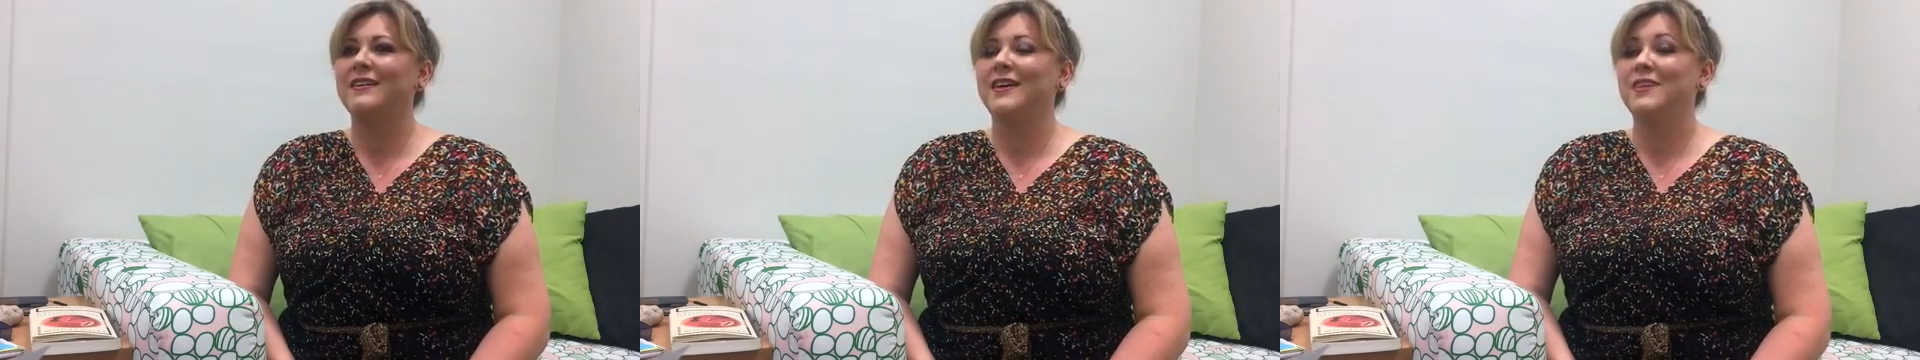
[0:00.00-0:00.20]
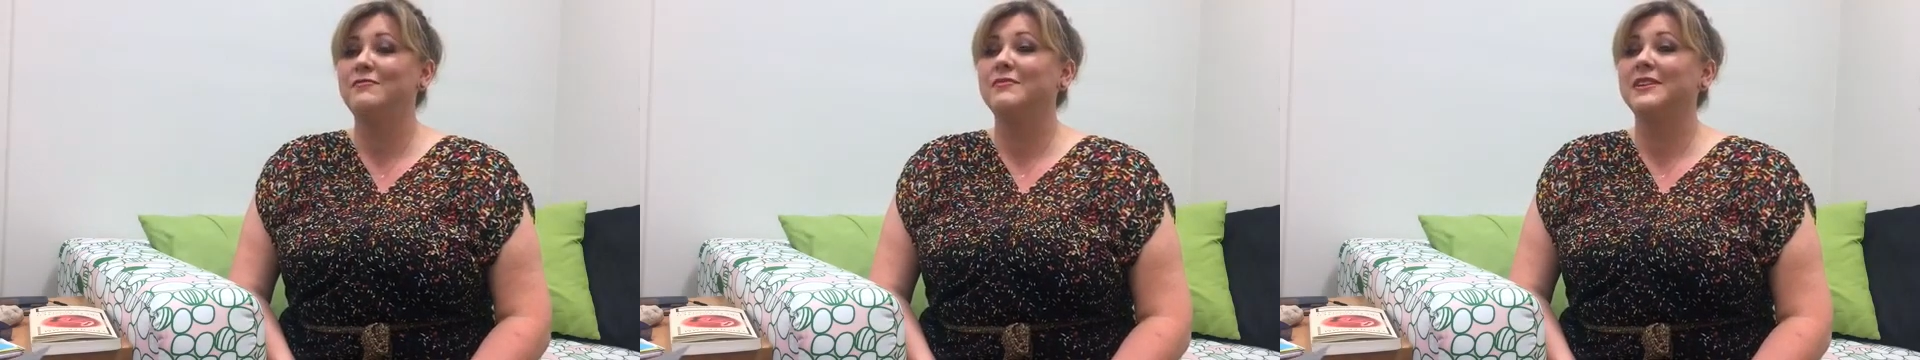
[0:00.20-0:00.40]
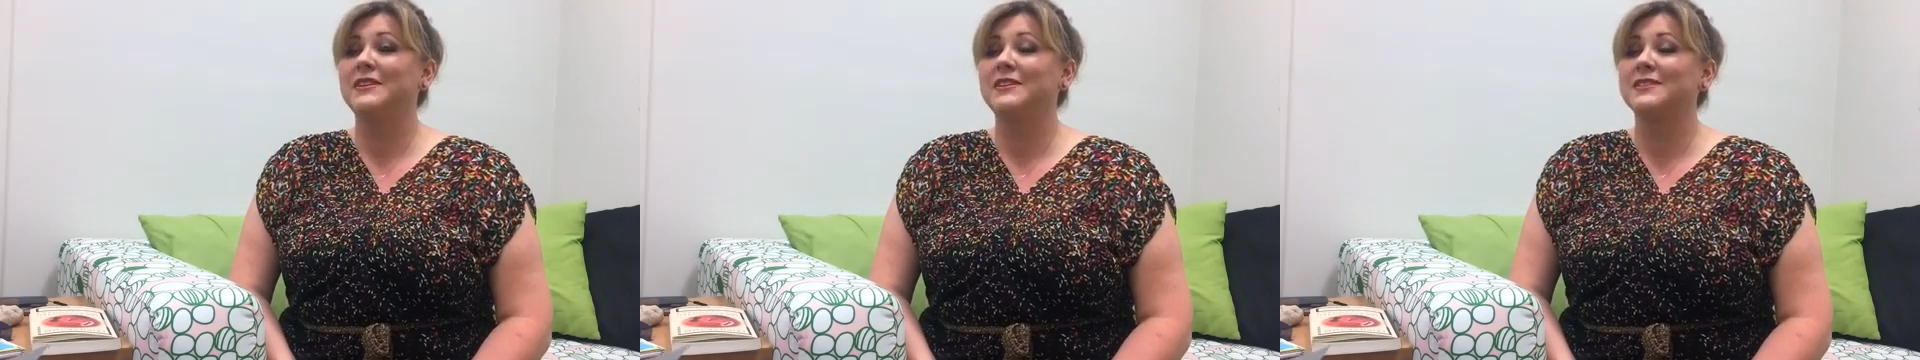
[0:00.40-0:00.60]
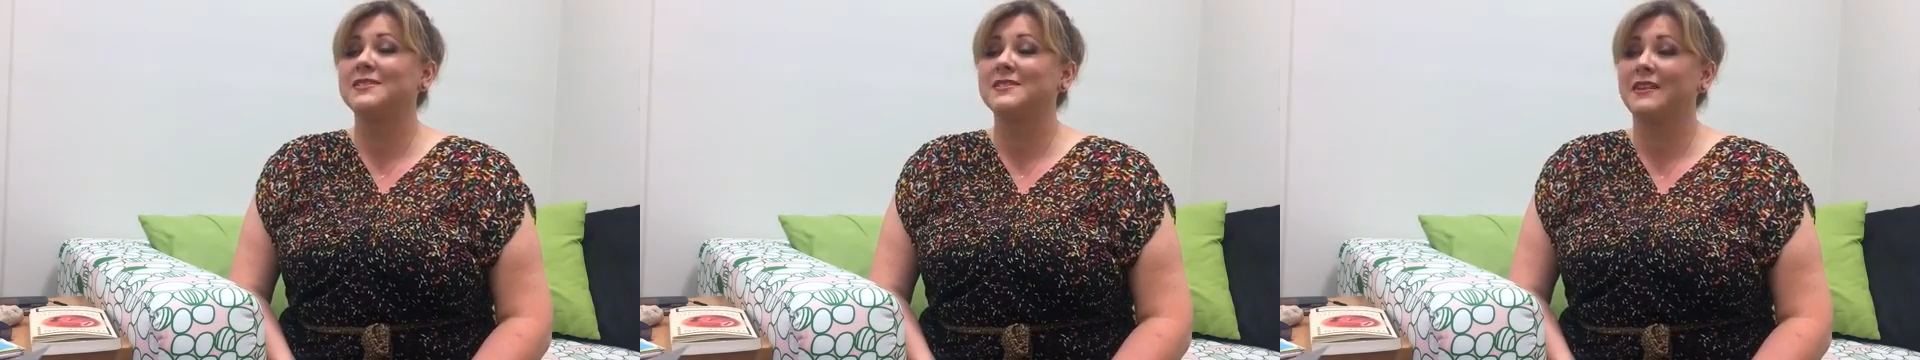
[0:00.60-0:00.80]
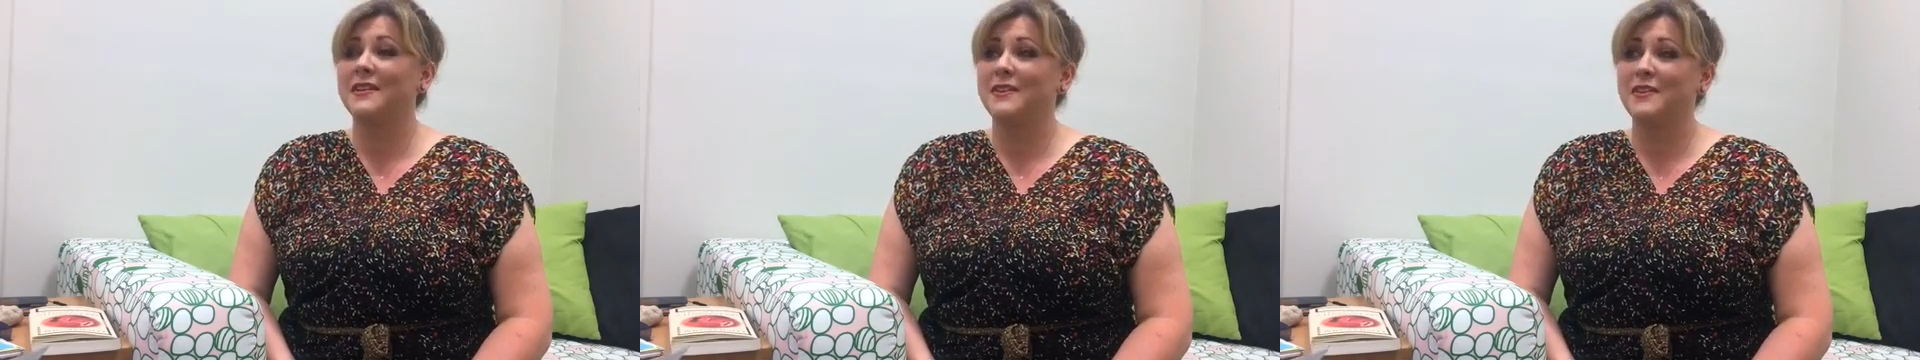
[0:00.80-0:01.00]
really
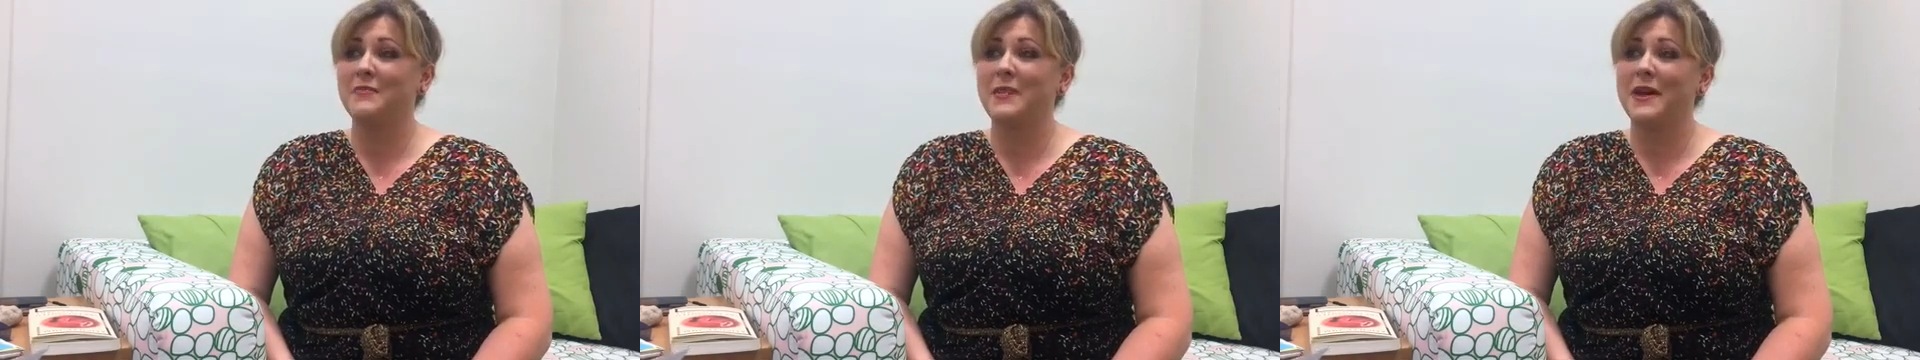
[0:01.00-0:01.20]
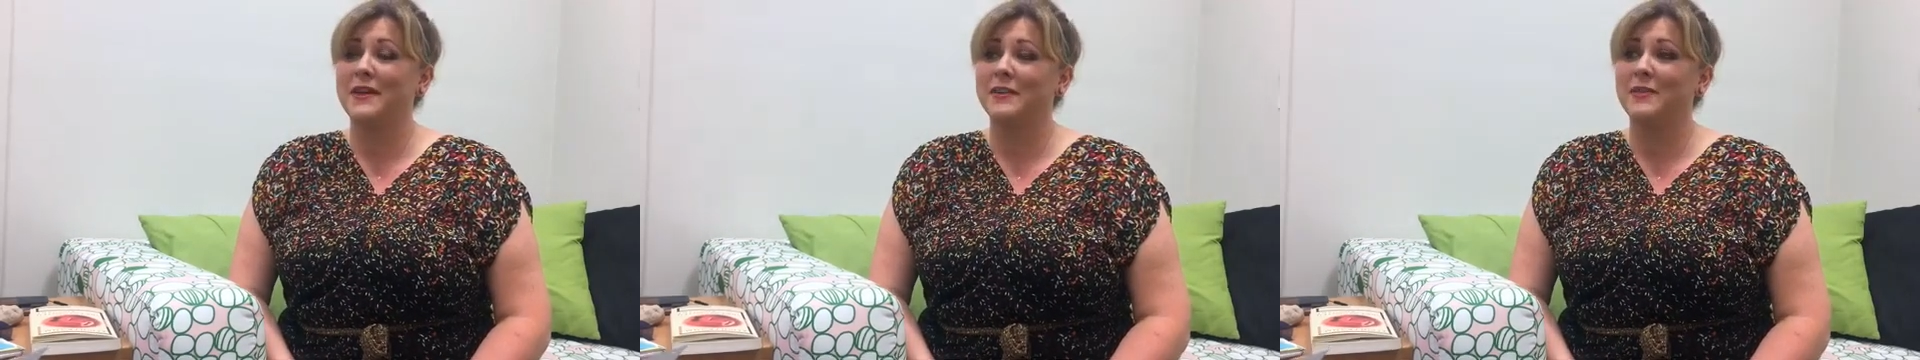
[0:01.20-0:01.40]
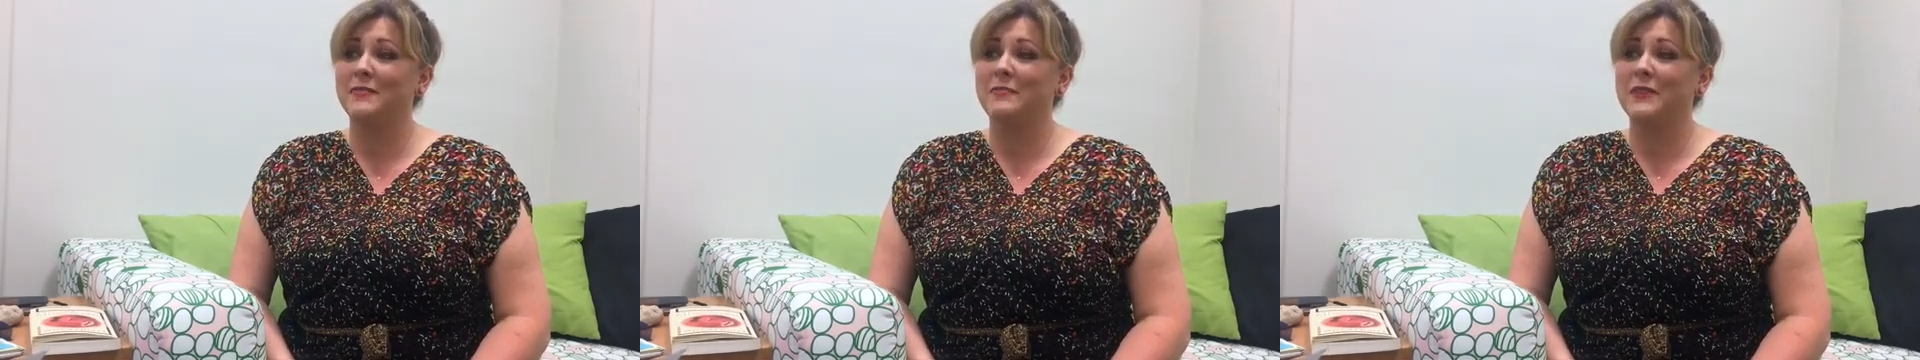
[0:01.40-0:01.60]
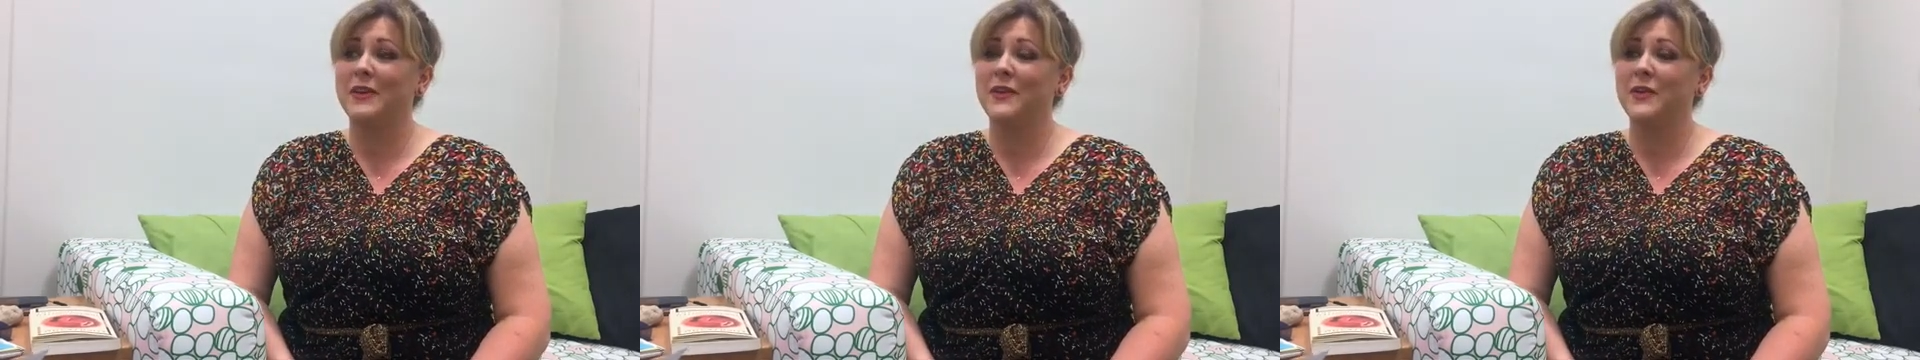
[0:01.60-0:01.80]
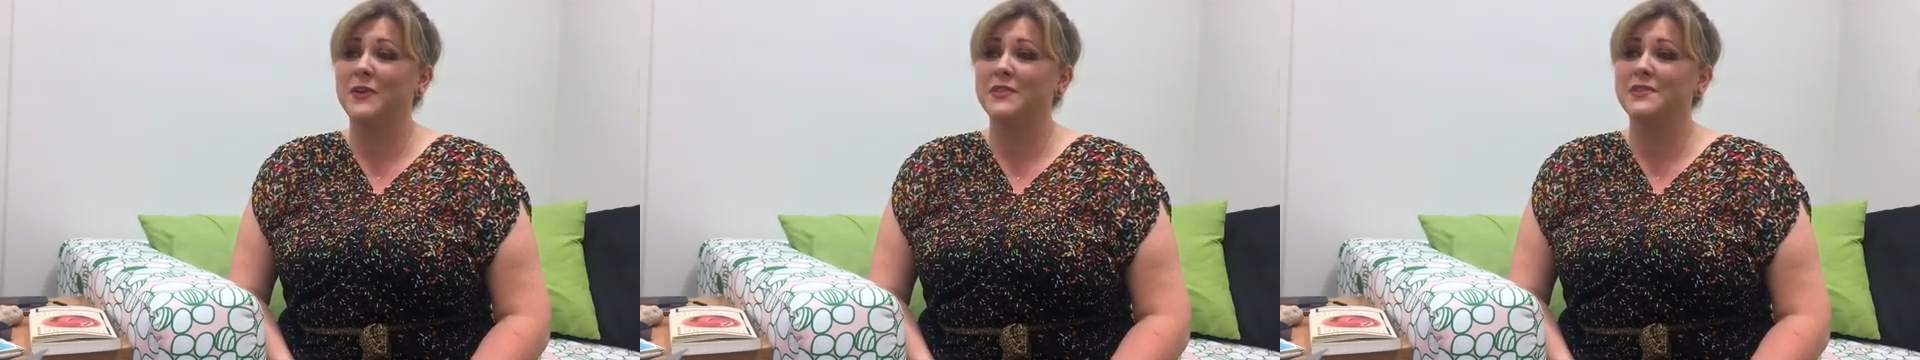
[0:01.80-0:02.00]
excited about it,
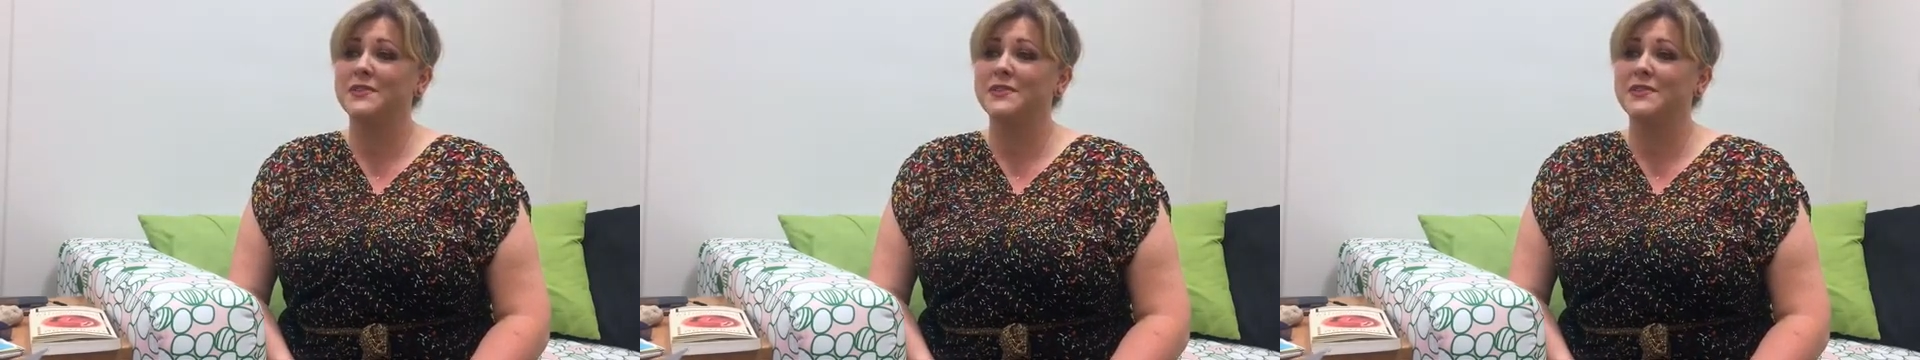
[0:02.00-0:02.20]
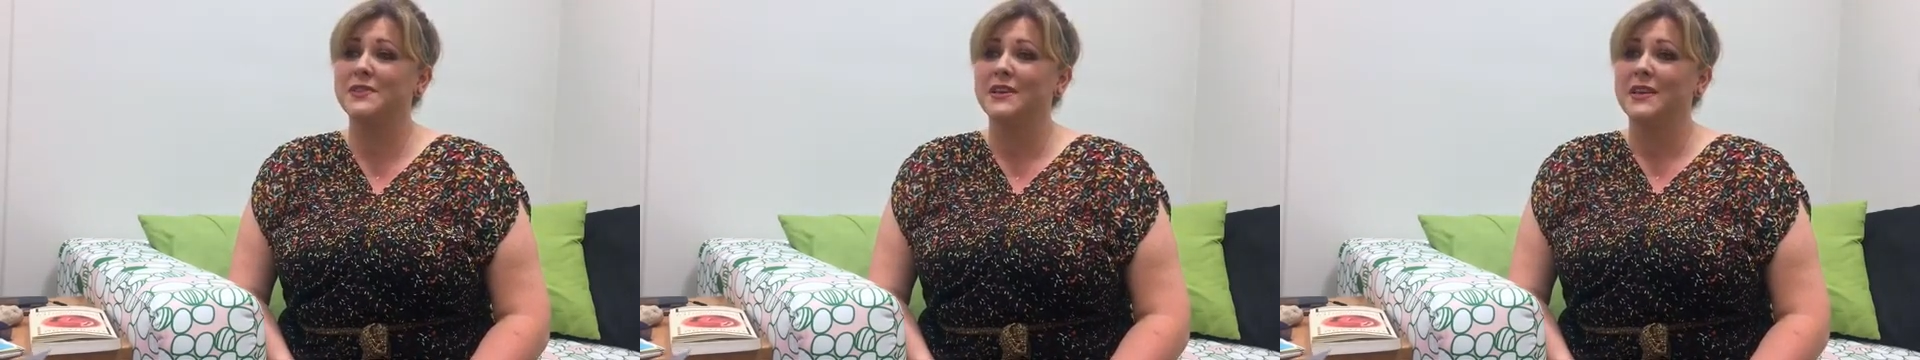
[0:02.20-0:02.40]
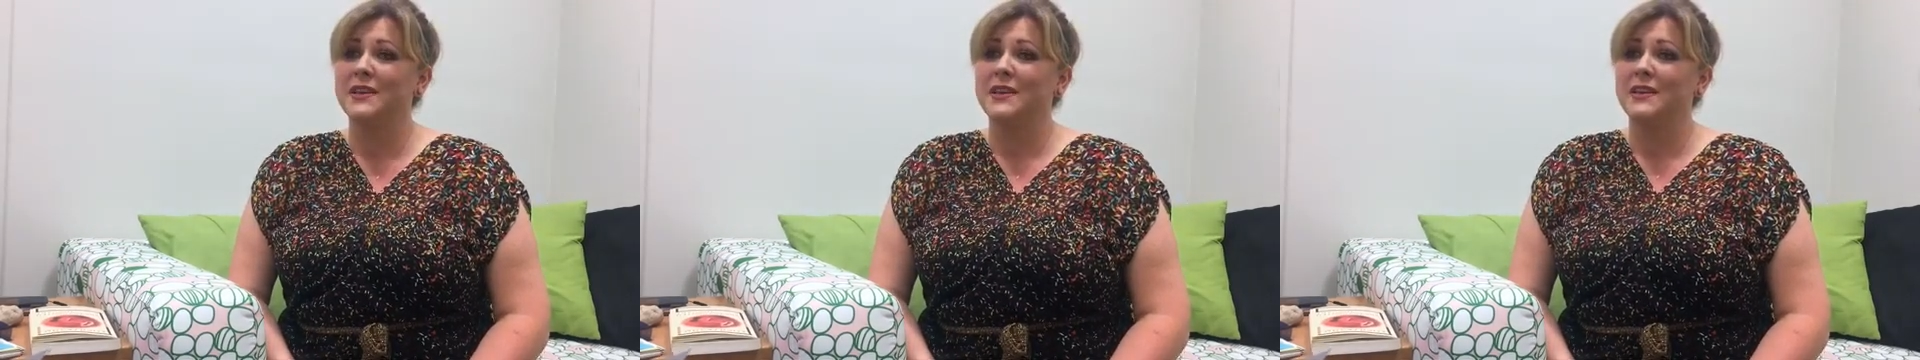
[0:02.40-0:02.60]
because